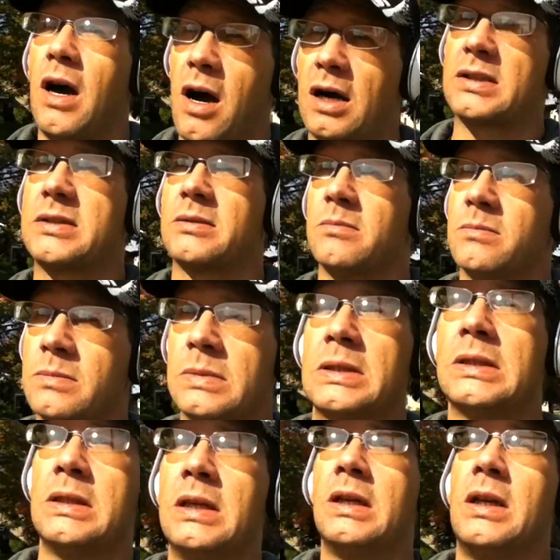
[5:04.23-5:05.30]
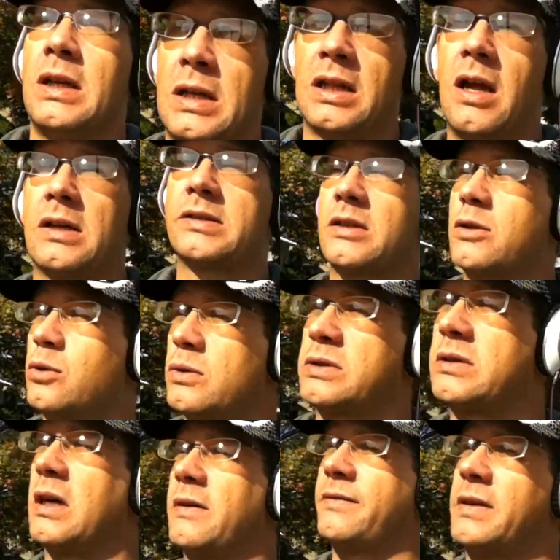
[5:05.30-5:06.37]
awesome. Lots of cool
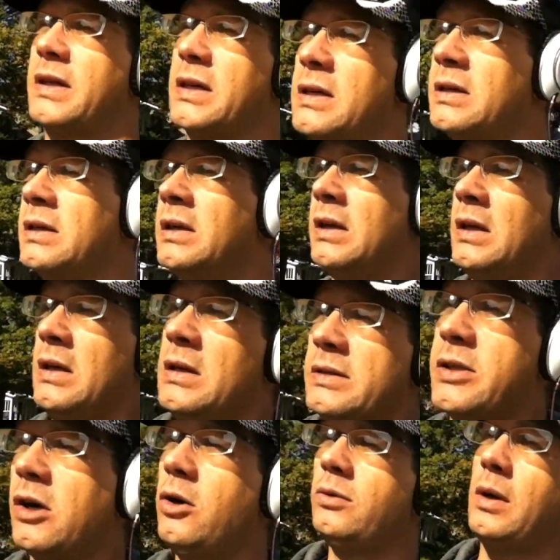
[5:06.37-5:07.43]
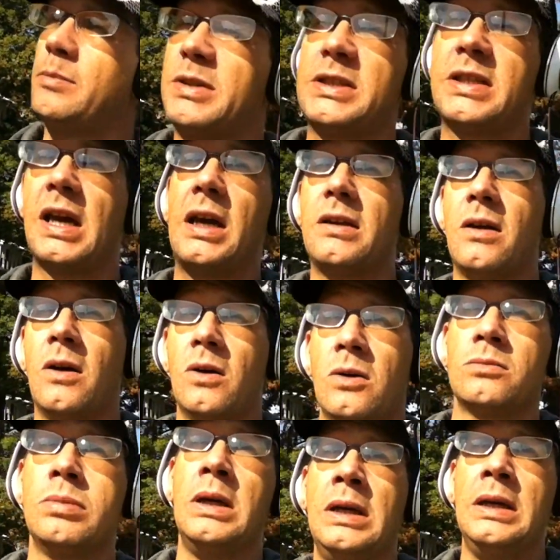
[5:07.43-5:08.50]
stuff there. So I'm just heading
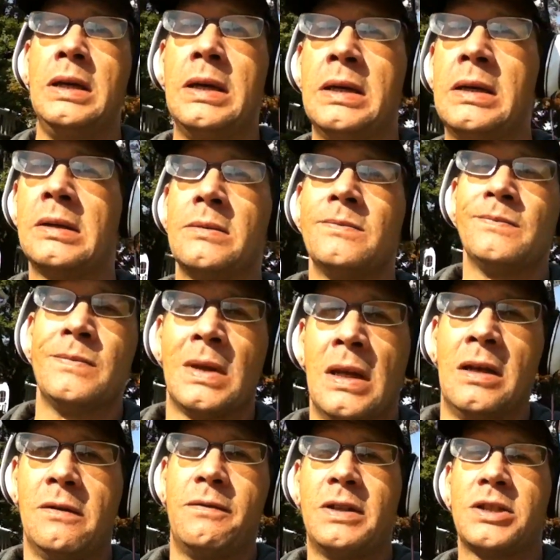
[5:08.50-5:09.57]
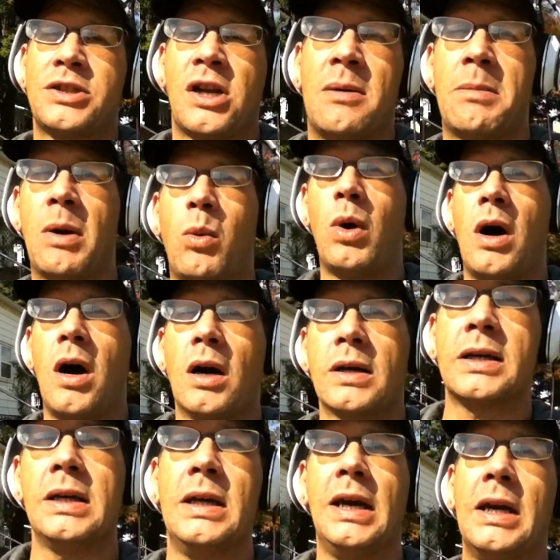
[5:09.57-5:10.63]
home, finishing up my walk,
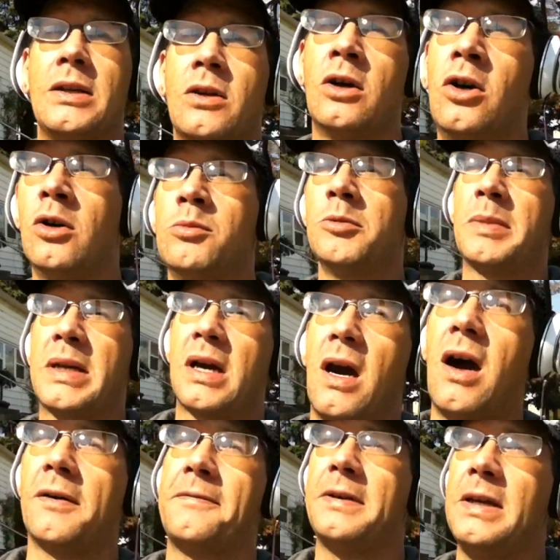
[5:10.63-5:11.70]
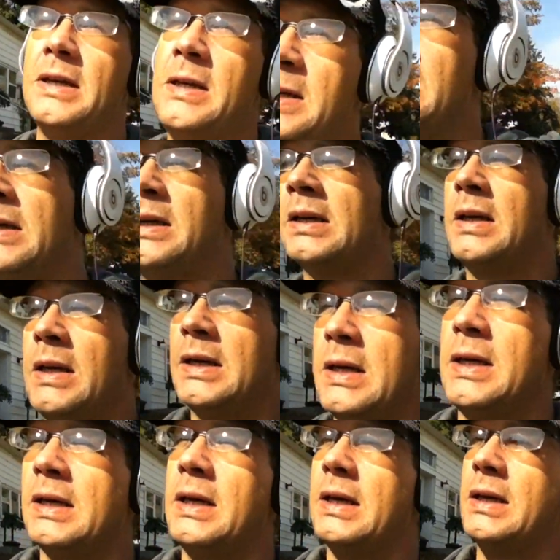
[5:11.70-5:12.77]
heading home with my coffee,
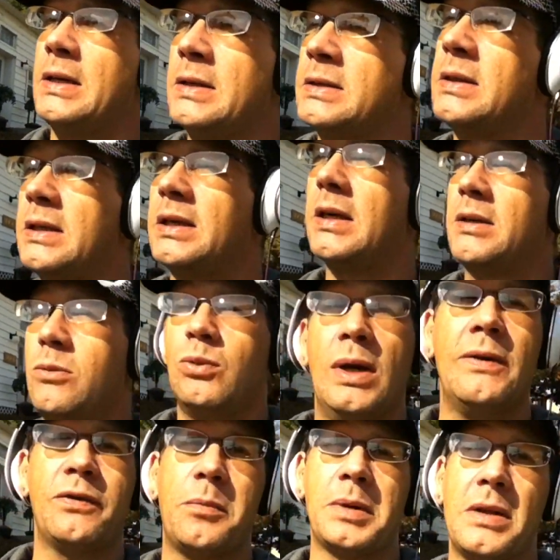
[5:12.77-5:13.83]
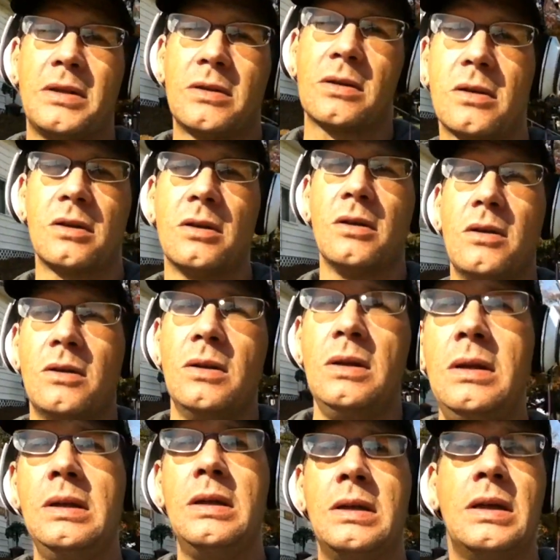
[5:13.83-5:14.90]
and uh, wait for my little girl
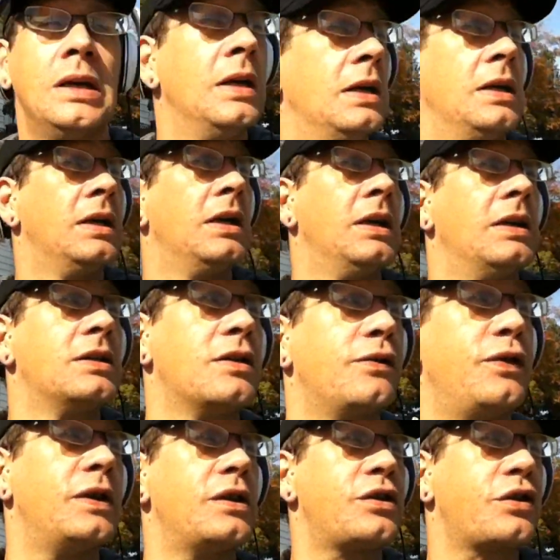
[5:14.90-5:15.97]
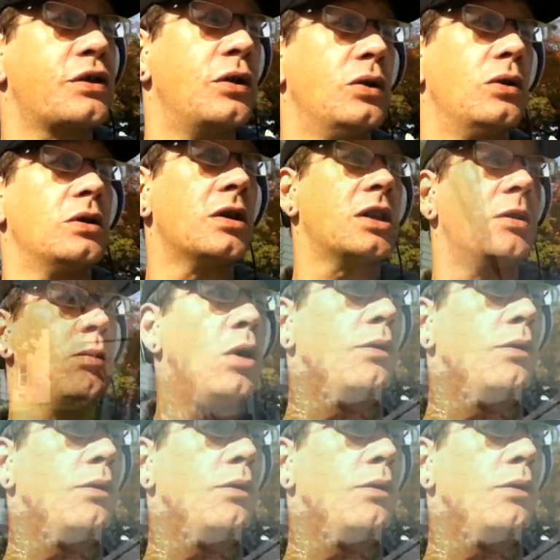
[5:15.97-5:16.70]
to finish school and come